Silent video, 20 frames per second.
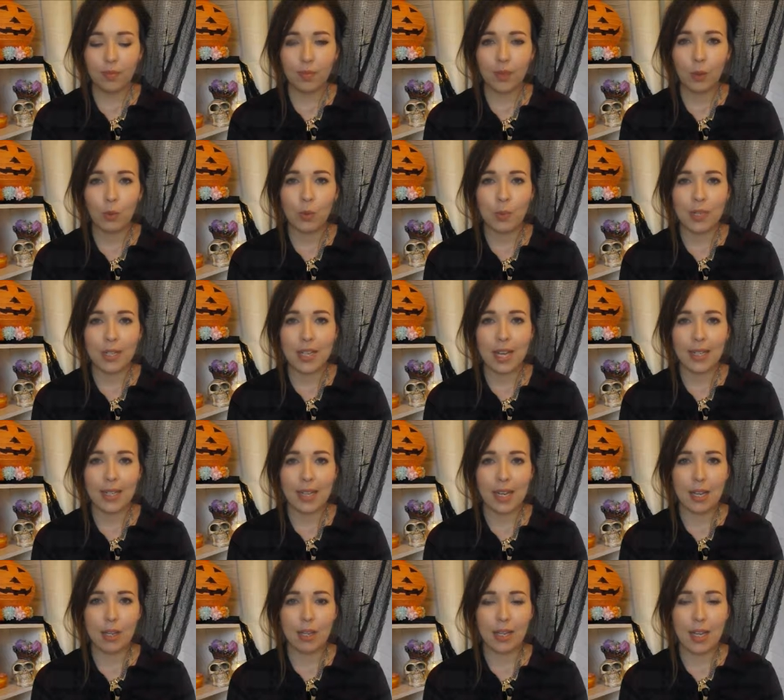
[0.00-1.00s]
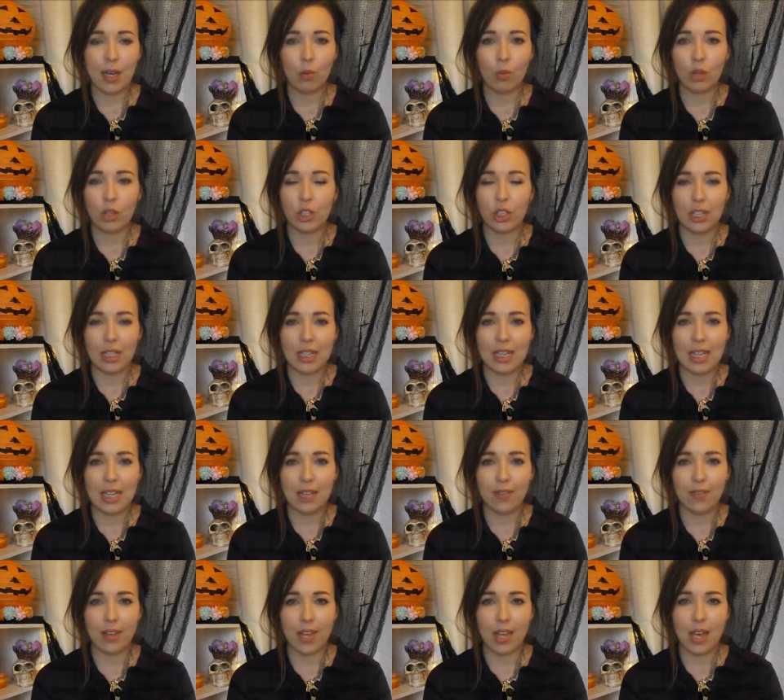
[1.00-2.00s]
we'd be sat down like watching
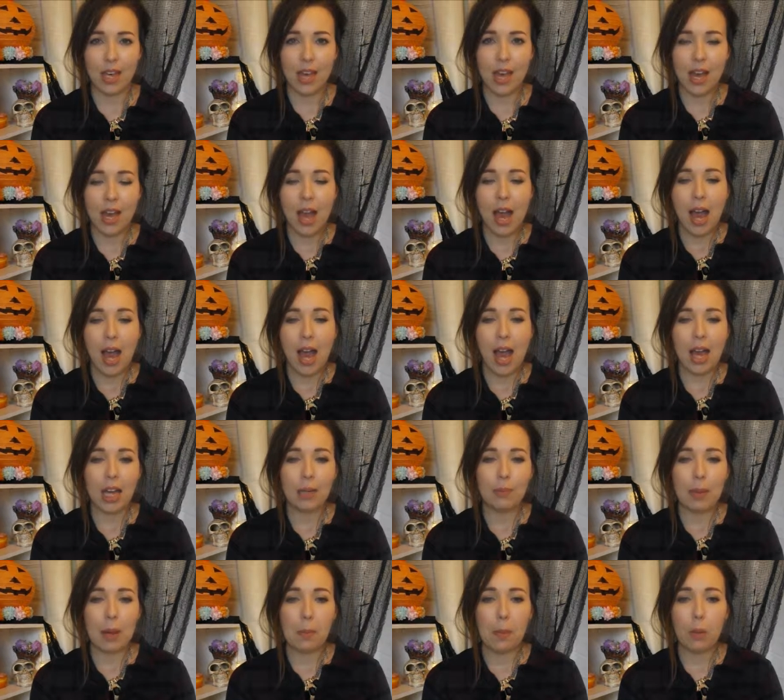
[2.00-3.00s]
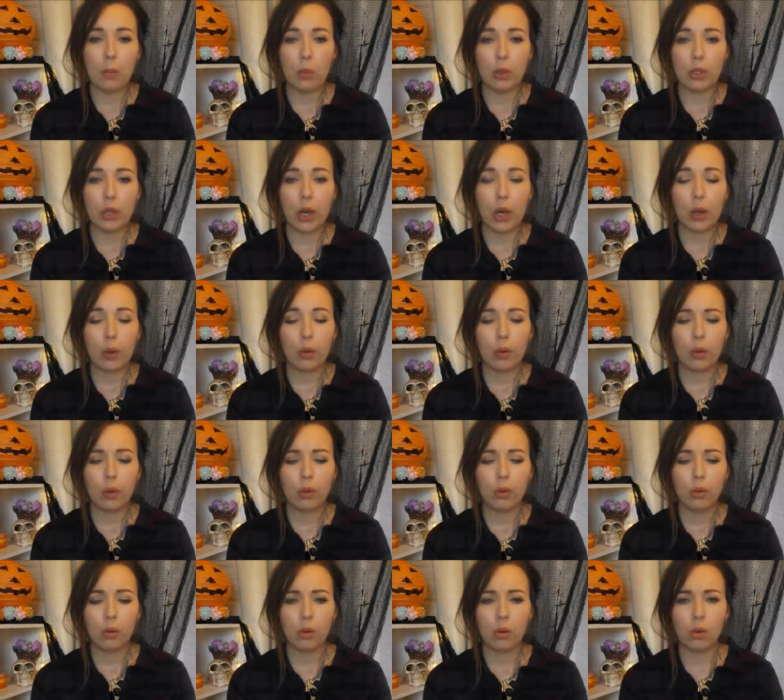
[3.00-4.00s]
TV, and my mum would go,
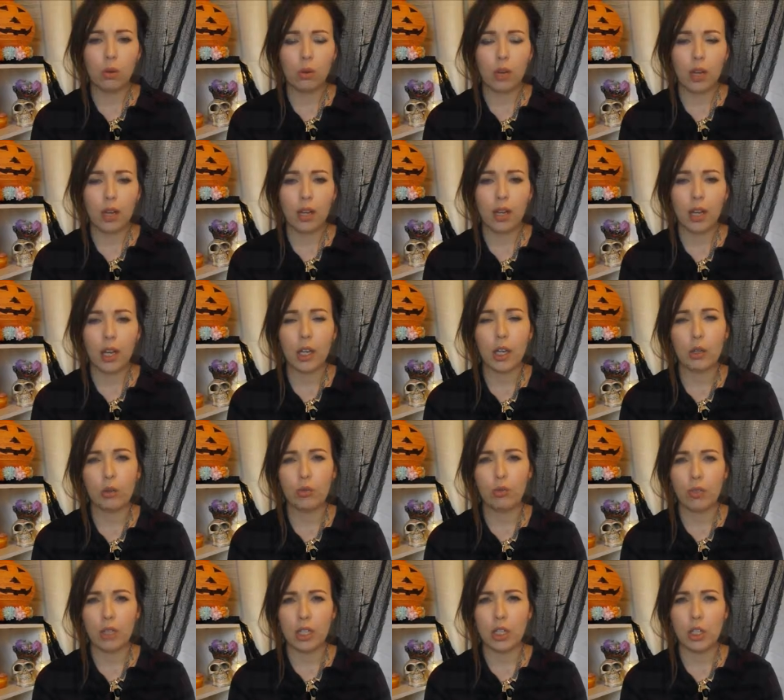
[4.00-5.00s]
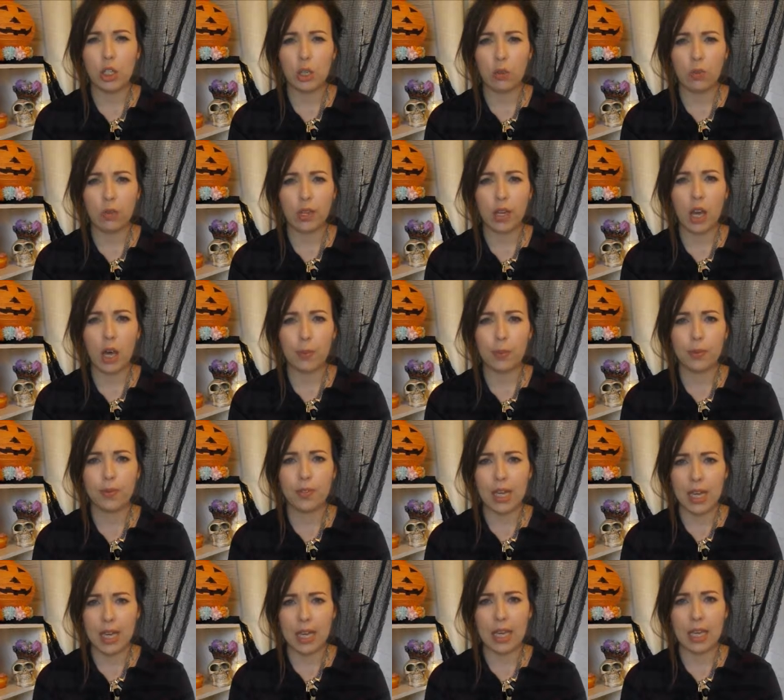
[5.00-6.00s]
"Oh, I could really do with a cup
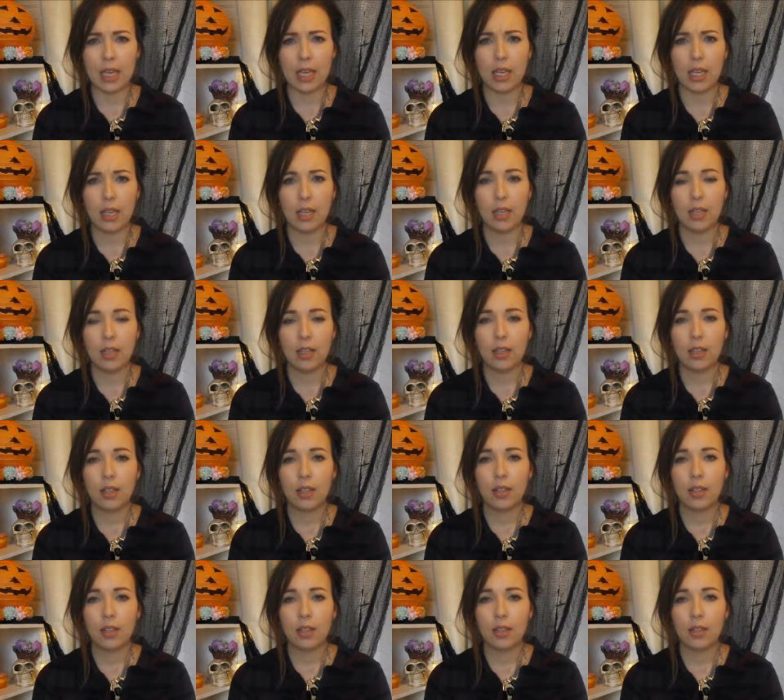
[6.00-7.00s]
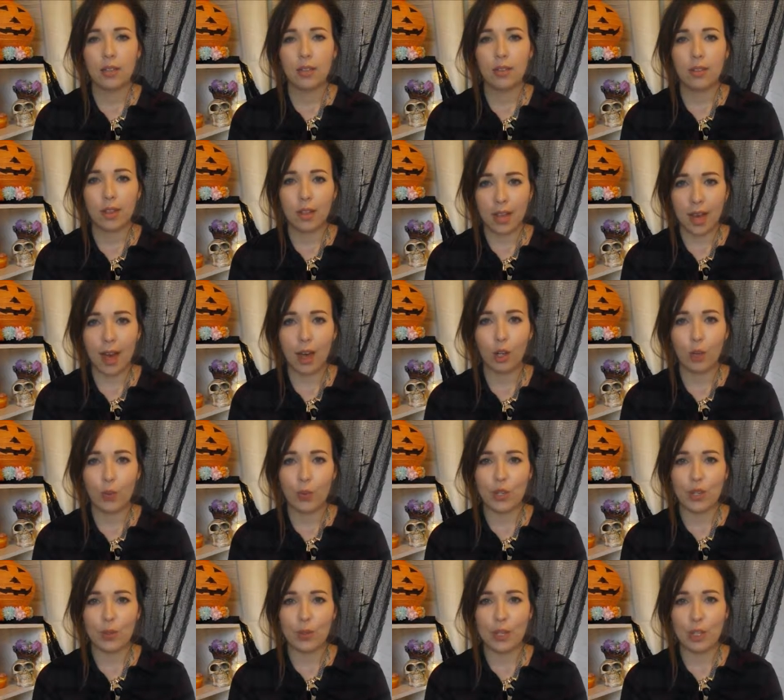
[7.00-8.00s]
of tea." The kettle
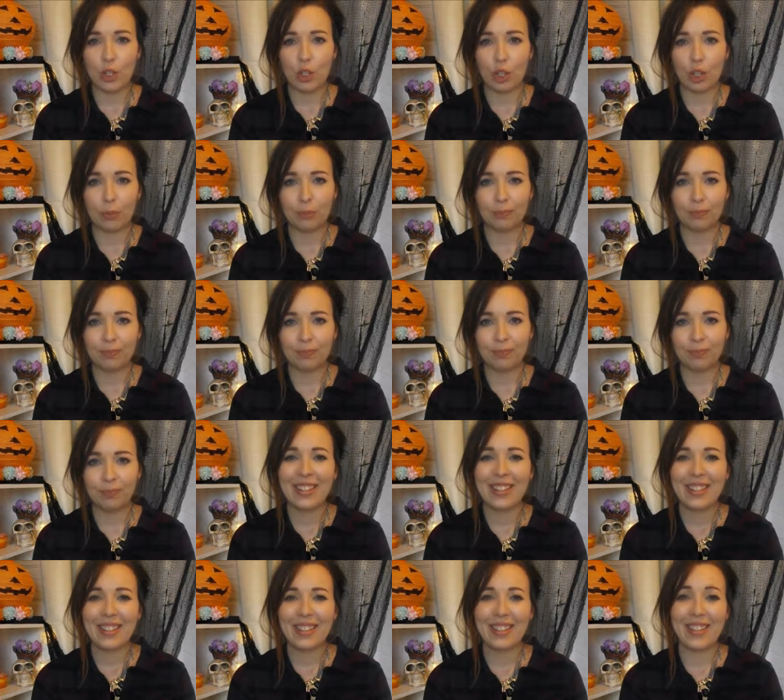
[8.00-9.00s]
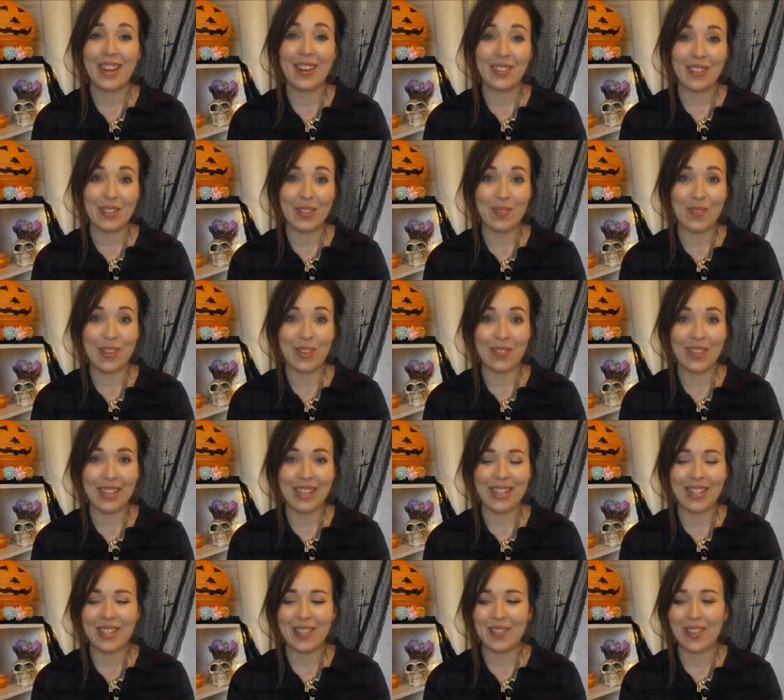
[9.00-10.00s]
would switch on. That was a bit
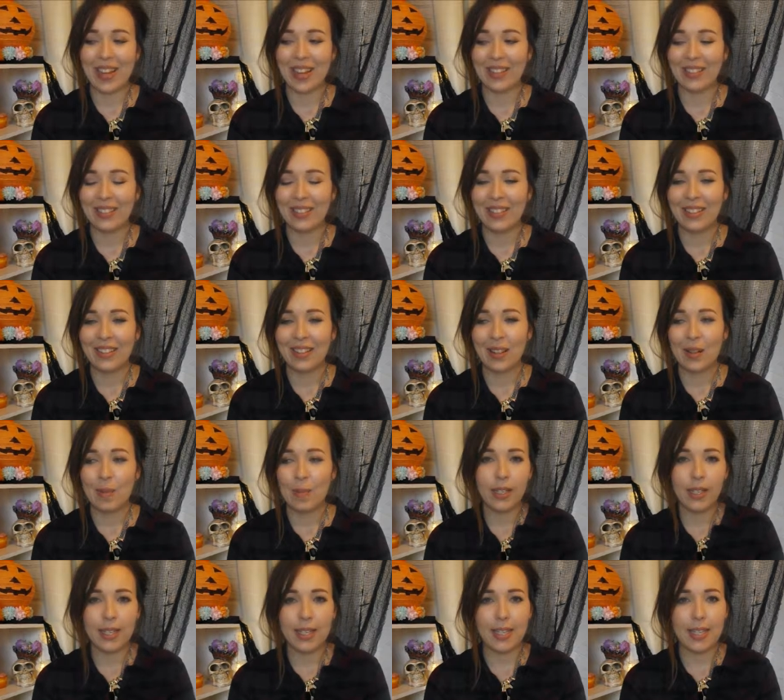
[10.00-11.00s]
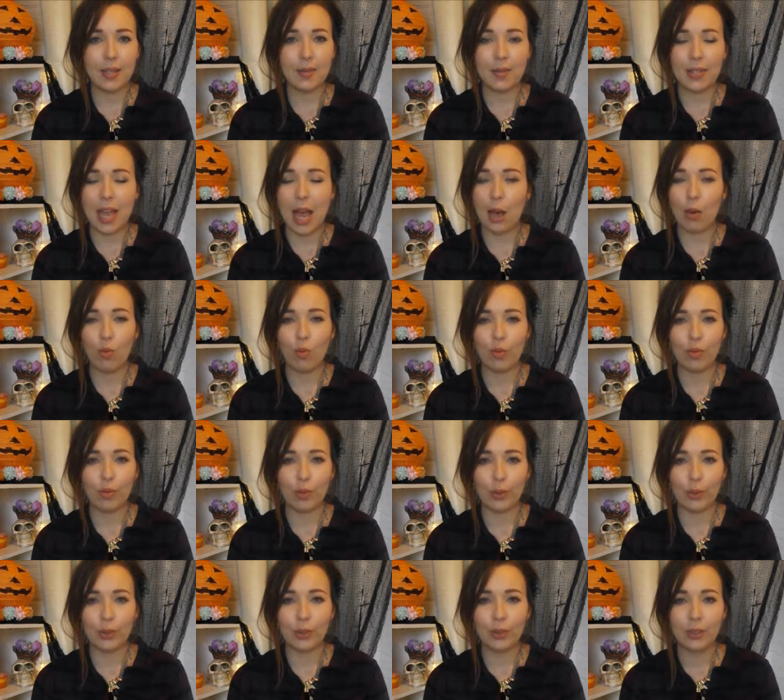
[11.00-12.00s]
weird as well. But at least it was
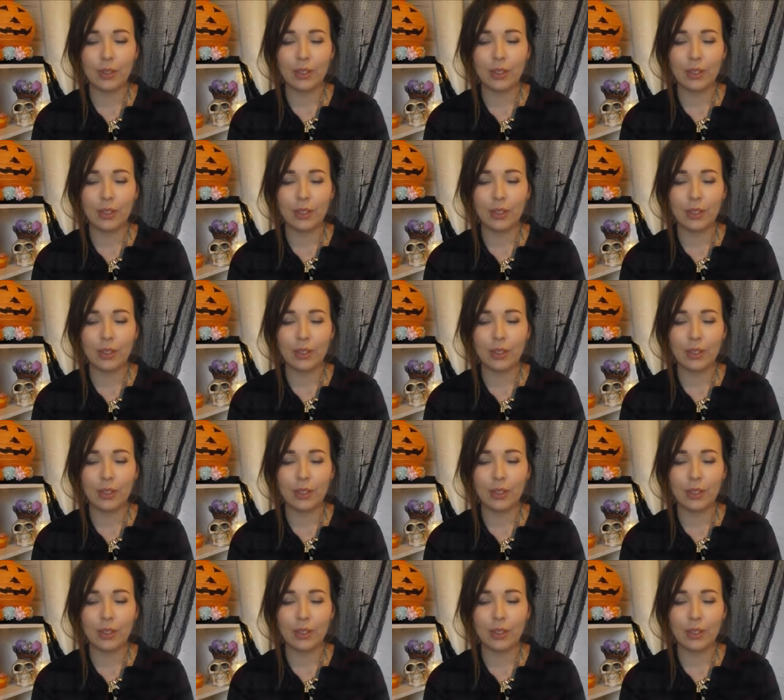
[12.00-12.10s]
helpful.